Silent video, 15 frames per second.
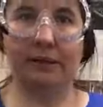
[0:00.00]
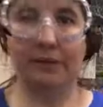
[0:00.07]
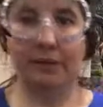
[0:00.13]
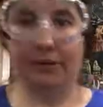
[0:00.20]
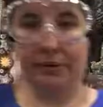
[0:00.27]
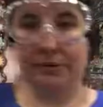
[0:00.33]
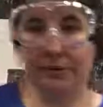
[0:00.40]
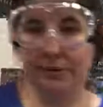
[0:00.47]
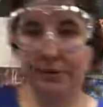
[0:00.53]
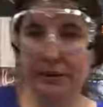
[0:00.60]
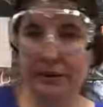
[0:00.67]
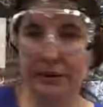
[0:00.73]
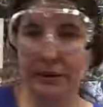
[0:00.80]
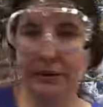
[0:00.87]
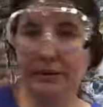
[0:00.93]
burner,
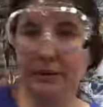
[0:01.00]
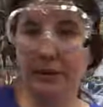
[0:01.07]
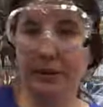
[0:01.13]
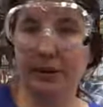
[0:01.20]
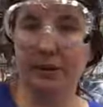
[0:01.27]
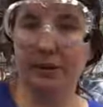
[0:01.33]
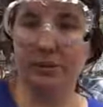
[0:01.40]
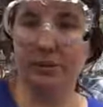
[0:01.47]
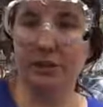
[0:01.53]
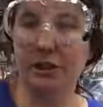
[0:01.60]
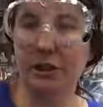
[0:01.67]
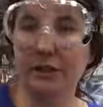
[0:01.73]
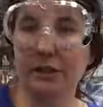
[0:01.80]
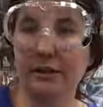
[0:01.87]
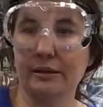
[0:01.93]
and I'm going to
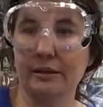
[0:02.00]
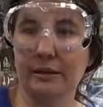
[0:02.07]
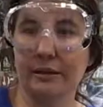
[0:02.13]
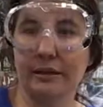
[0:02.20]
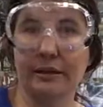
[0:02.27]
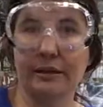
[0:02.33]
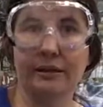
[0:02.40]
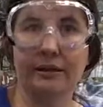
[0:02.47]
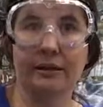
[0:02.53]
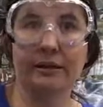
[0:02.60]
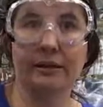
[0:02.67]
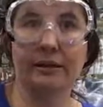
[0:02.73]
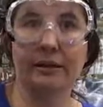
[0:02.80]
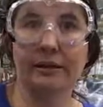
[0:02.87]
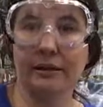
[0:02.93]
gently
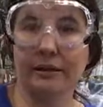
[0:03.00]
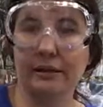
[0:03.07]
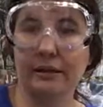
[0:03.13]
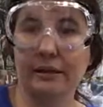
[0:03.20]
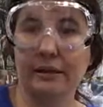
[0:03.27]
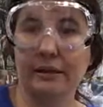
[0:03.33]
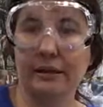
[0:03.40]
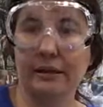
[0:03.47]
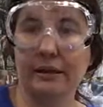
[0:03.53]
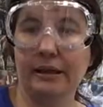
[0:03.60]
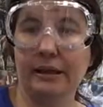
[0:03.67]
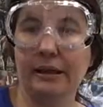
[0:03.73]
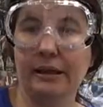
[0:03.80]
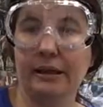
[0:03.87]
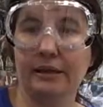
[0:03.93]

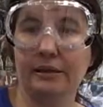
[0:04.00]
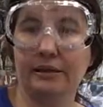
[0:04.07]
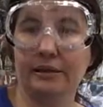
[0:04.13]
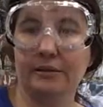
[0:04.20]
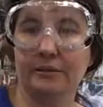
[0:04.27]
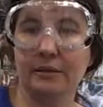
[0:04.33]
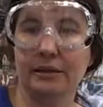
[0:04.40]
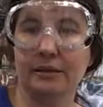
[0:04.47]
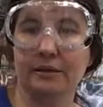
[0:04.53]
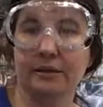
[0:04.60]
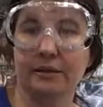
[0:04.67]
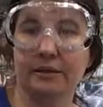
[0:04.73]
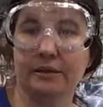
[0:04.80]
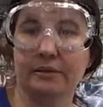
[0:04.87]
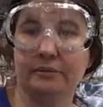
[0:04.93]
heat my
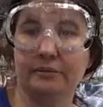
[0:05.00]
solid.